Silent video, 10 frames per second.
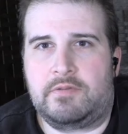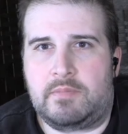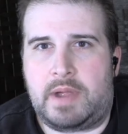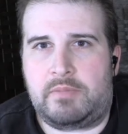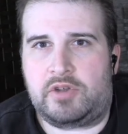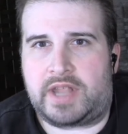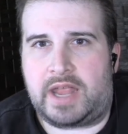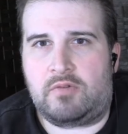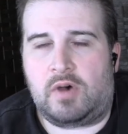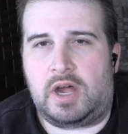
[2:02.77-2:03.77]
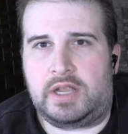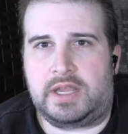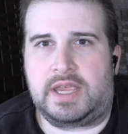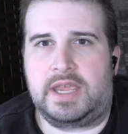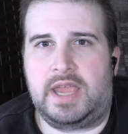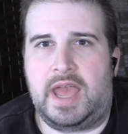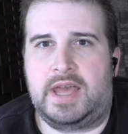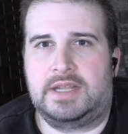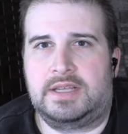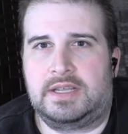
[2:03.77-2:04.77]
remember, day one, he
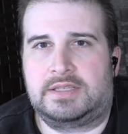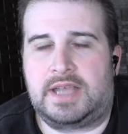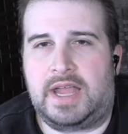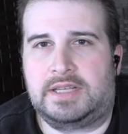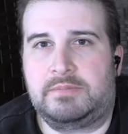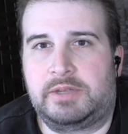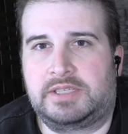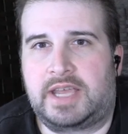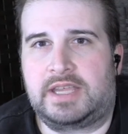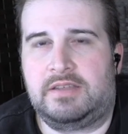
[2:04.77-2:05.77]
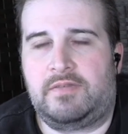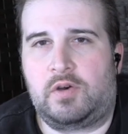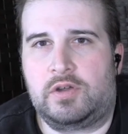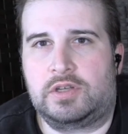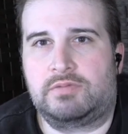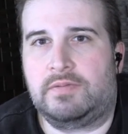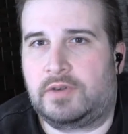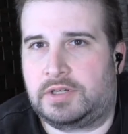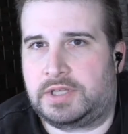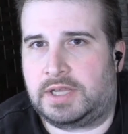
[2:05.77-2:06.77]
had signed some executive orders
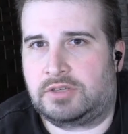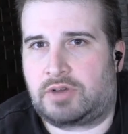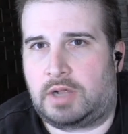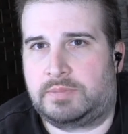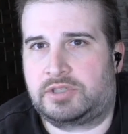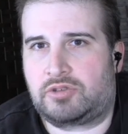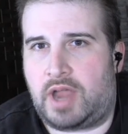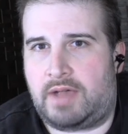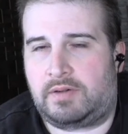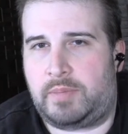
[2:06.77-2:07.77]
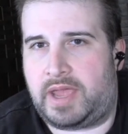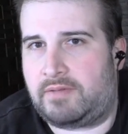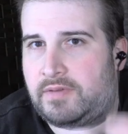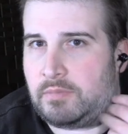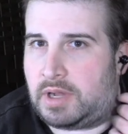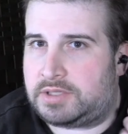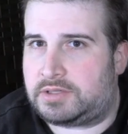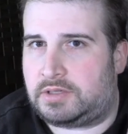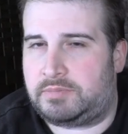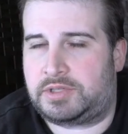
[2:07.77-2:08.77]
reversing Trump's travel ban for
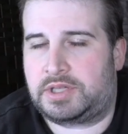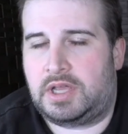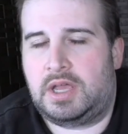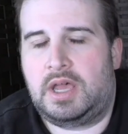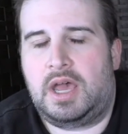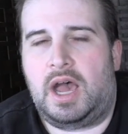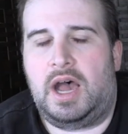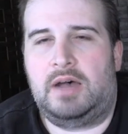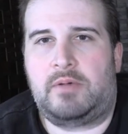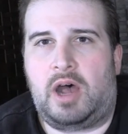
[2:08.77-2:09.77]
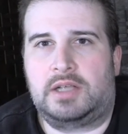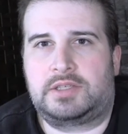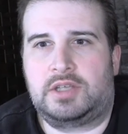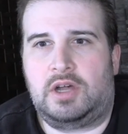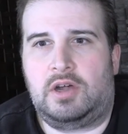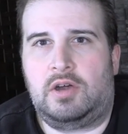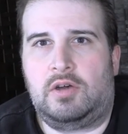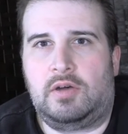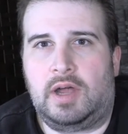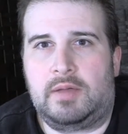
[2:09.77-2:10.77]
Muslims, um,
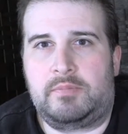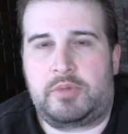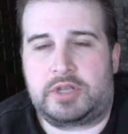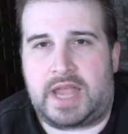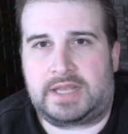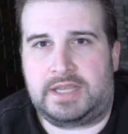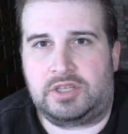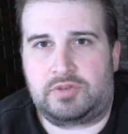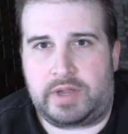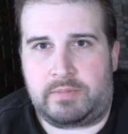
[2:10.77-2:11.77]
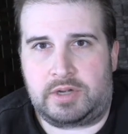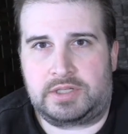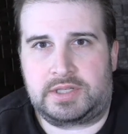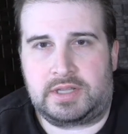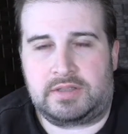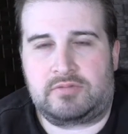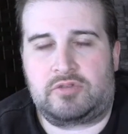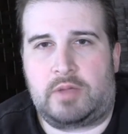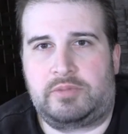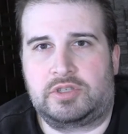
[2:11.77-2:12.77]
also protecting Dreamers.
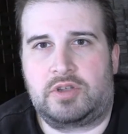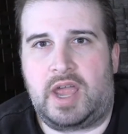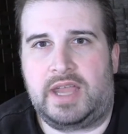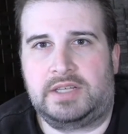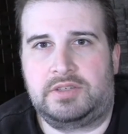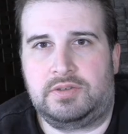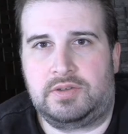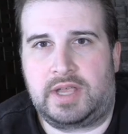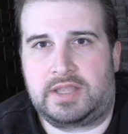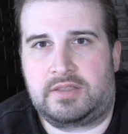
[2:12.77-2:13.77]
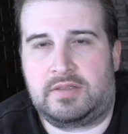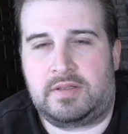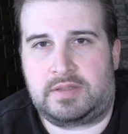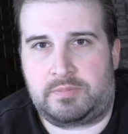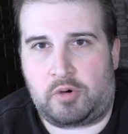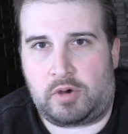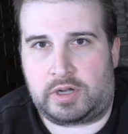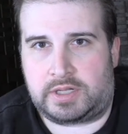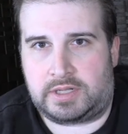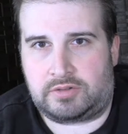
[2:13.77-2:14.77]
Trump was trying to get
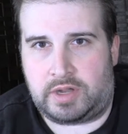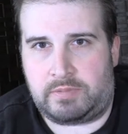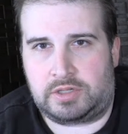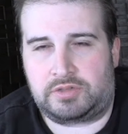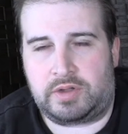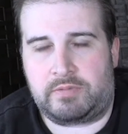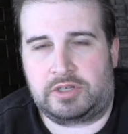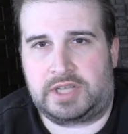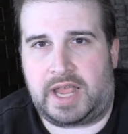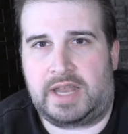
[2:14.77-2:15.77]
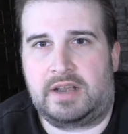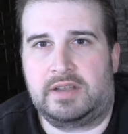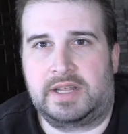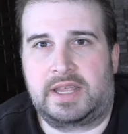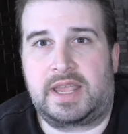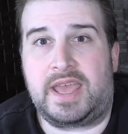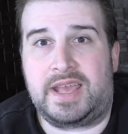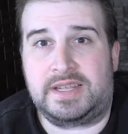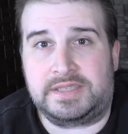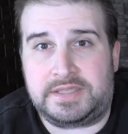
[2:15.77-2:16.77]
deport Dreamers. Dreamers, again, are the
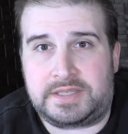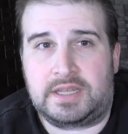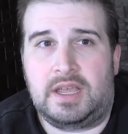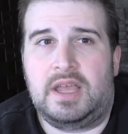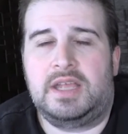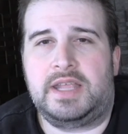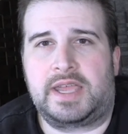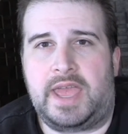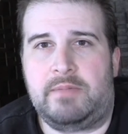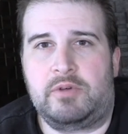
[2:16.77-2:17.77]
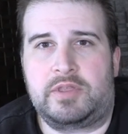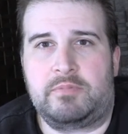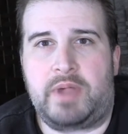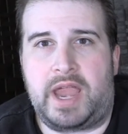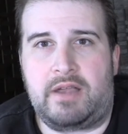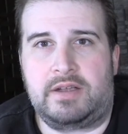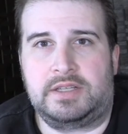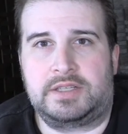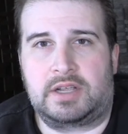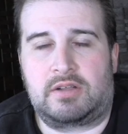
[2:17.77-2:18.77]
kids that came with their
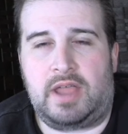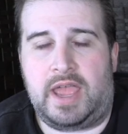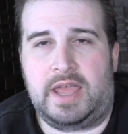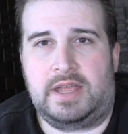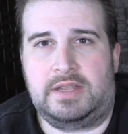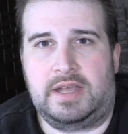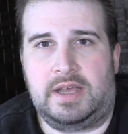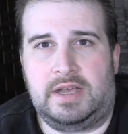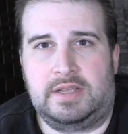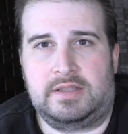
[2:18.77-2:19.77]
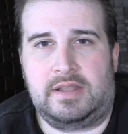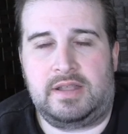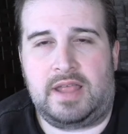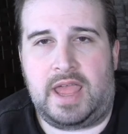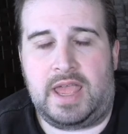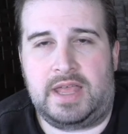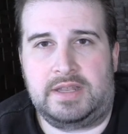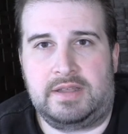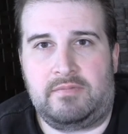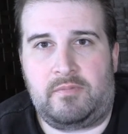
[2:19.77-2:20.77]
parents uh, and uh,
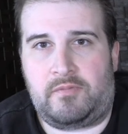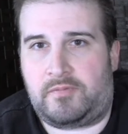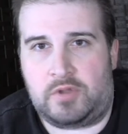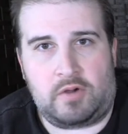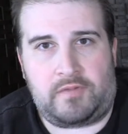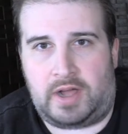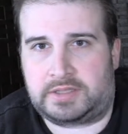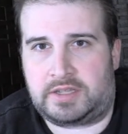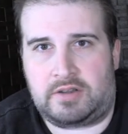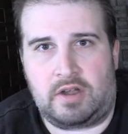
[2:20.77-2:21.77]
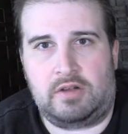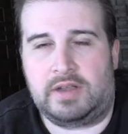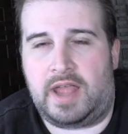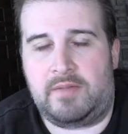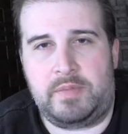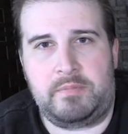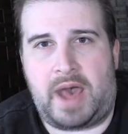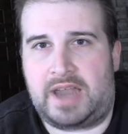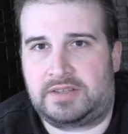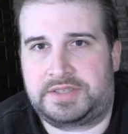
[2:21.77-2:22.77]
and no fault of their own and have been
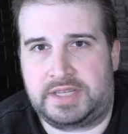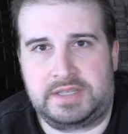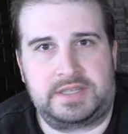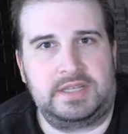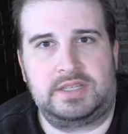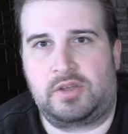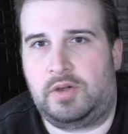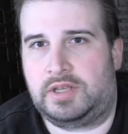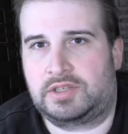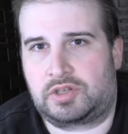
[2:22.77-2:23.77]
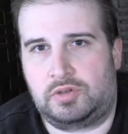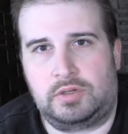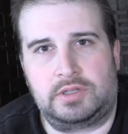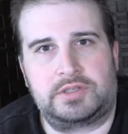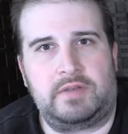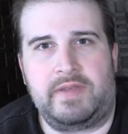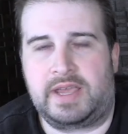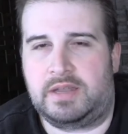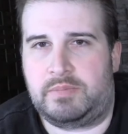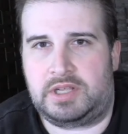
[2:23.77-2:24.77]
model citizens going to school, serving
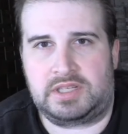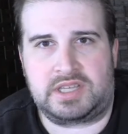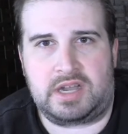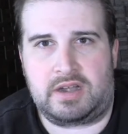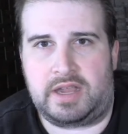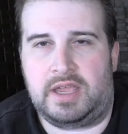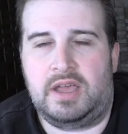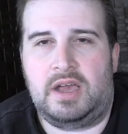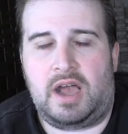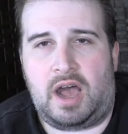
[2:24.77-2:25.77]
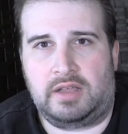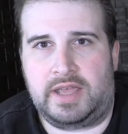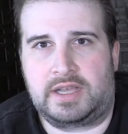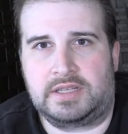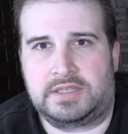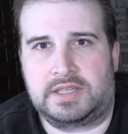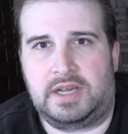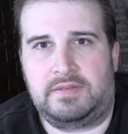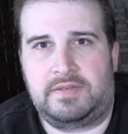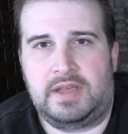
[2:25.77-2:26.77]
in the military, all that good
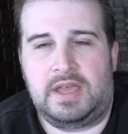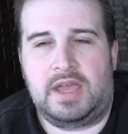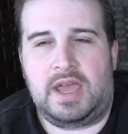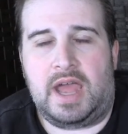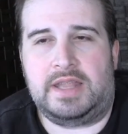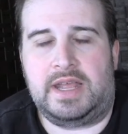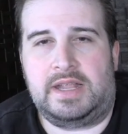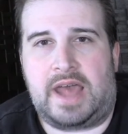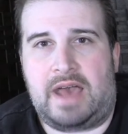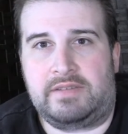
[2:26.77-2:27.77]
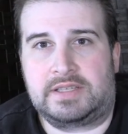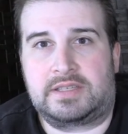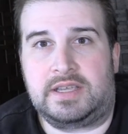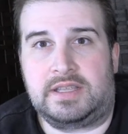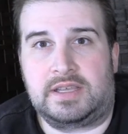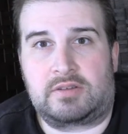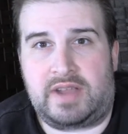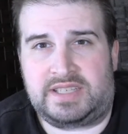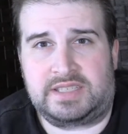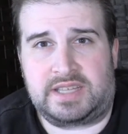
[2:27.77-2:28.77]
stuff. And then obviously the
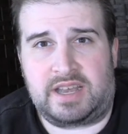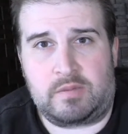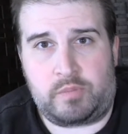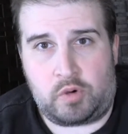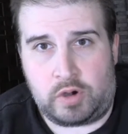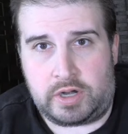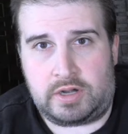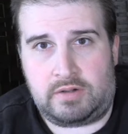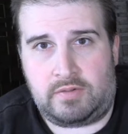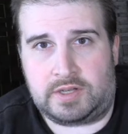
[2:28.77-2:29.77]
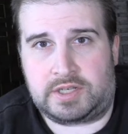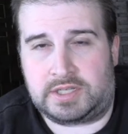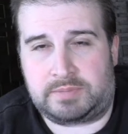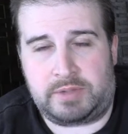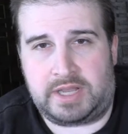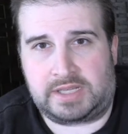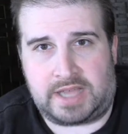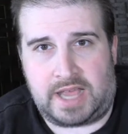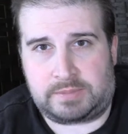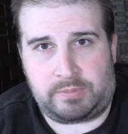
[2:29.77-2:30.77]
crisis at our border, which has been
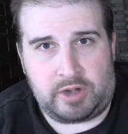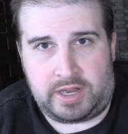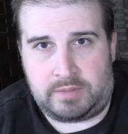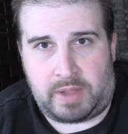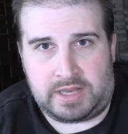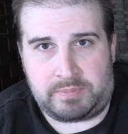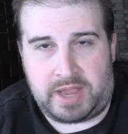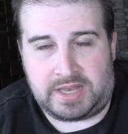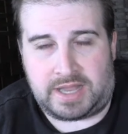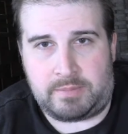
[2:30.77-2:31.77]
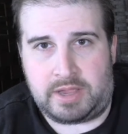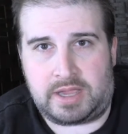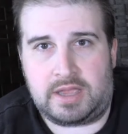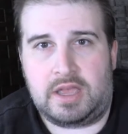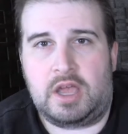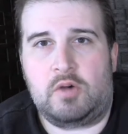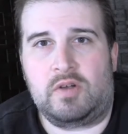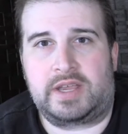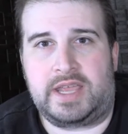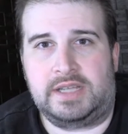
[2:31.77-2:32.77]
exacerbated by the pandemic,
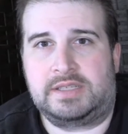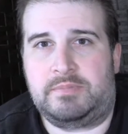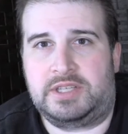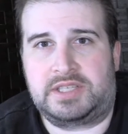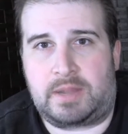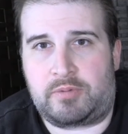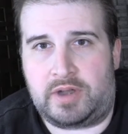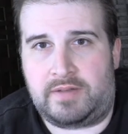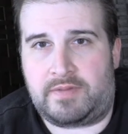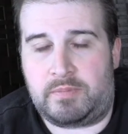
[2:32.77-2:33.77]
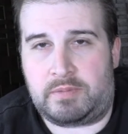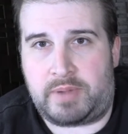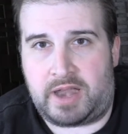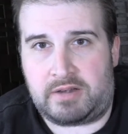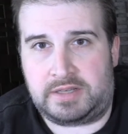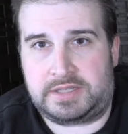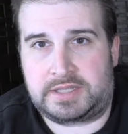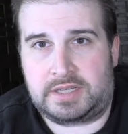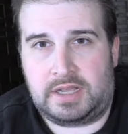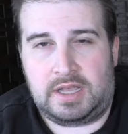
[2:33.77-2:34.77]
where kids have been separated from their
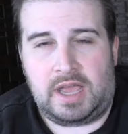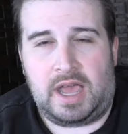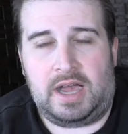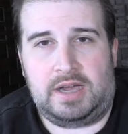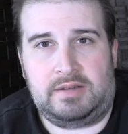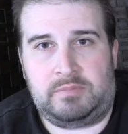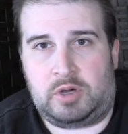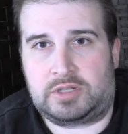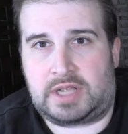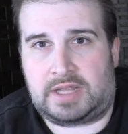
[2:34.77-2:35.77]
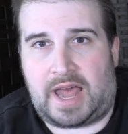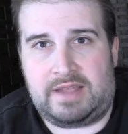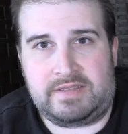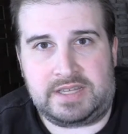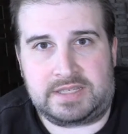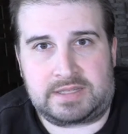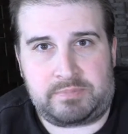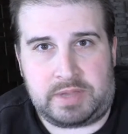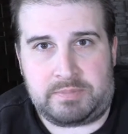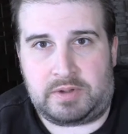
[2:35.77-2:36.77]
parents. Uh, most a lot of these
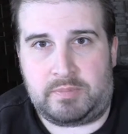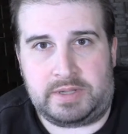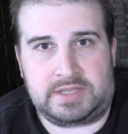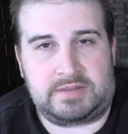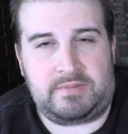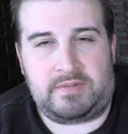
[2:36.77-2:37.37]
people have been